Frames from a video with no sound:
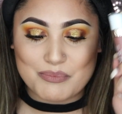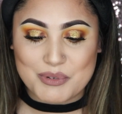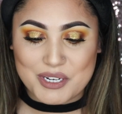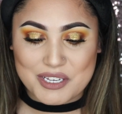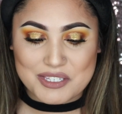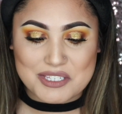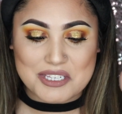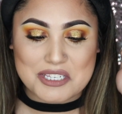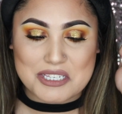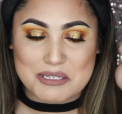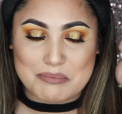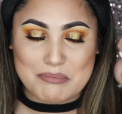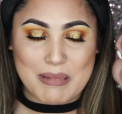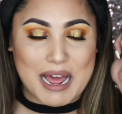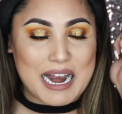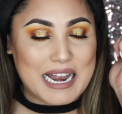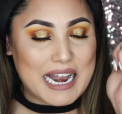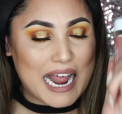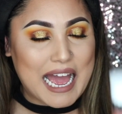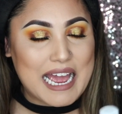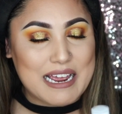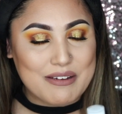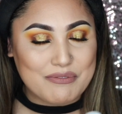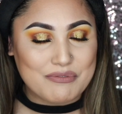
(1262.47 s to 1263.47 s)
because this is my
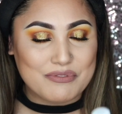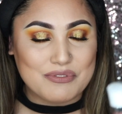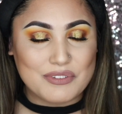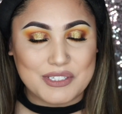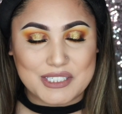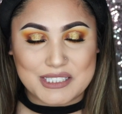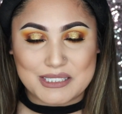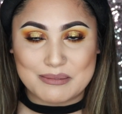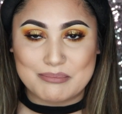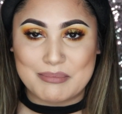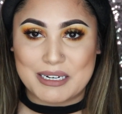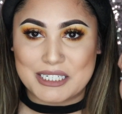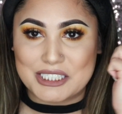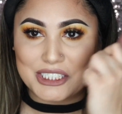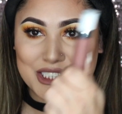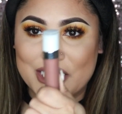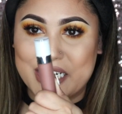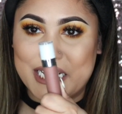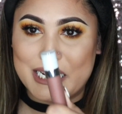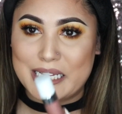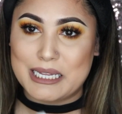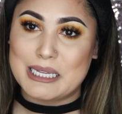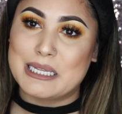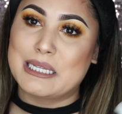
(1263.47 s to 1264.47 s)
life, this is my
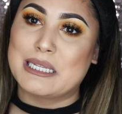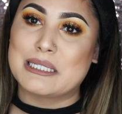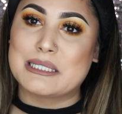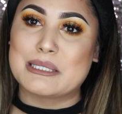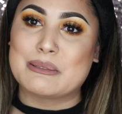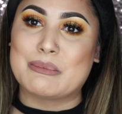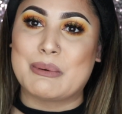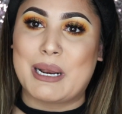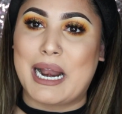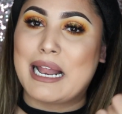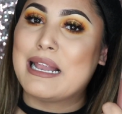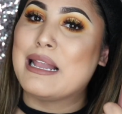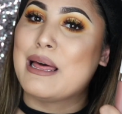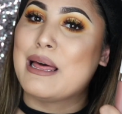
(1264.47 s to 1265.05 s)
shit, this is what I